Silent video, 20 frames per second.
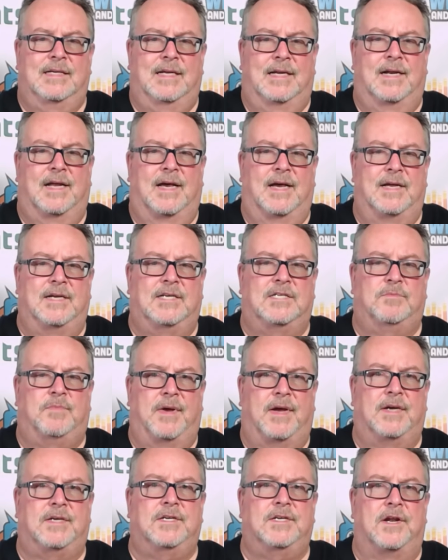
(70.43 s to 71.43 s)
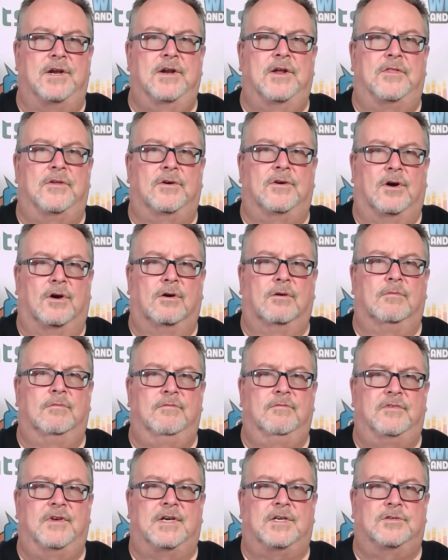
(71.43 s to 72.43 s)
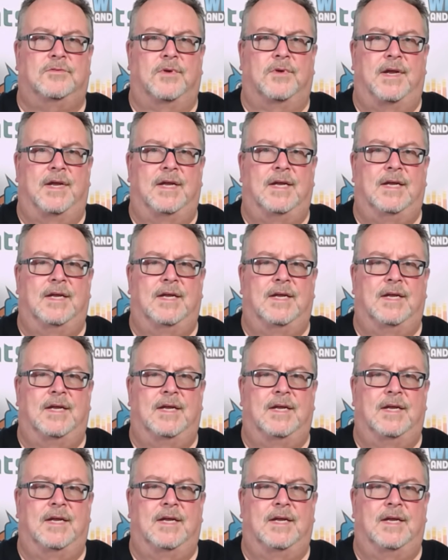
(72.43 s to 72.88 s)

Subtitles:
And I expect another home victory